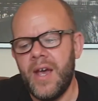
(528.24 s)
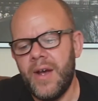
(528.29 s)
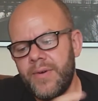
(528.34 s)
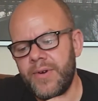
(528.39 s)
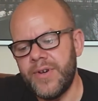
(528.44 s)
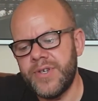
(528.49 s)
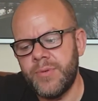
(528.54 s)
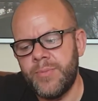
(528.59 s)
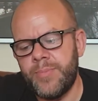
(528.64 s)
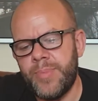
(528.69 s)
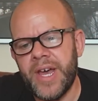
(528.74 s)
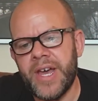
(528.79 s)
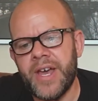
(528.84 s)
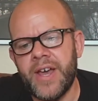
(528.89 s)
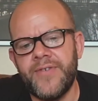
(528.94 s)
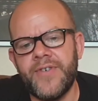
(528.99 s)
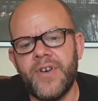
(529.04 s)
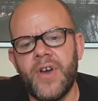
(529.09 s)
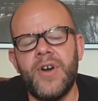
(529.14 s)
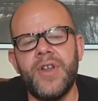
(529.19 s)
Whereas with Black
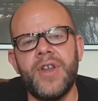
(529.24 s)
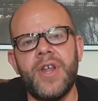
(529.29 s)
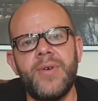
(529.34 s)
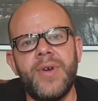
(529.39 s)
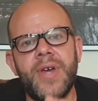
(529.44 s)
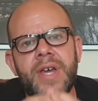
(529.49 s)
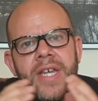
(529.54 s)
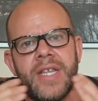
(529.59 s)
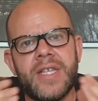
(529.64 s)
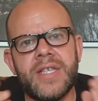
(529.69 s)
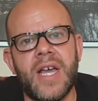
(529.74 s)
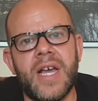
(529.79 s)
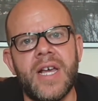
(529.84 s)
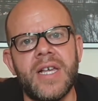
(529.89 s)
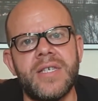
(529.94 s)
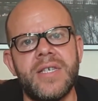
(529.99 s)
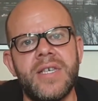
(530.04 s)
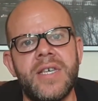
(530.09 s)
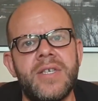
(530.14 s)
Afghano, it does.